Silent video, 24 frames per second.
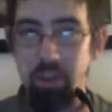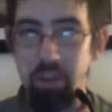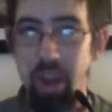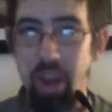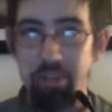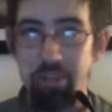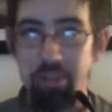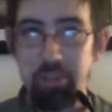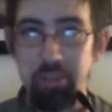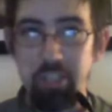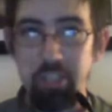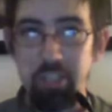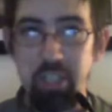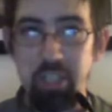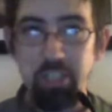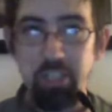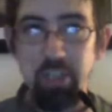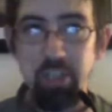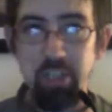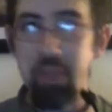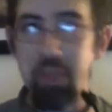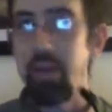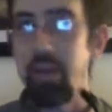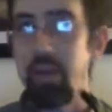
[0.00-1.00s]

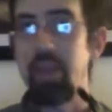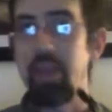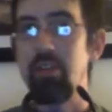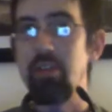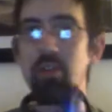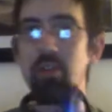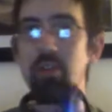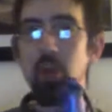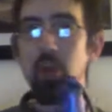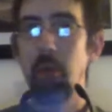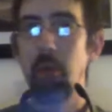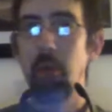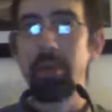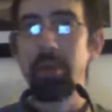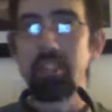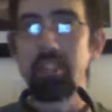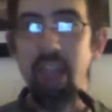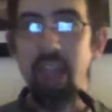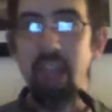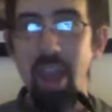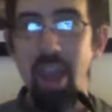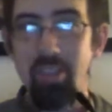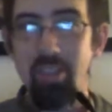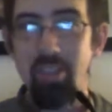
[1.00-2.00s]
conversation here, and
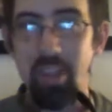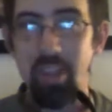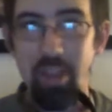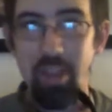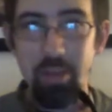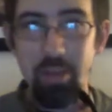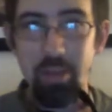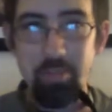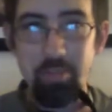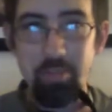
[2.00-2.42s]
nobody's having it.